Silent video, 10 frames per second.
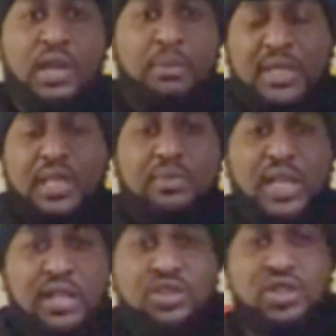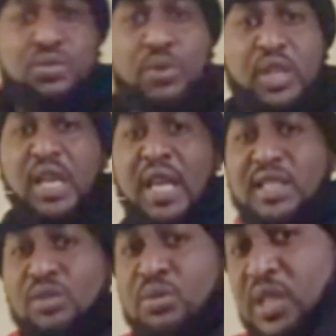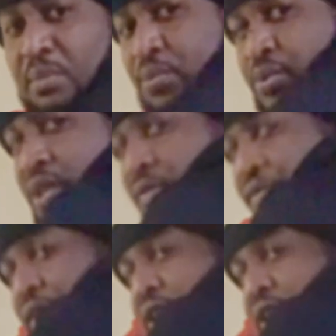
but sometimes you just want a nice little simple something,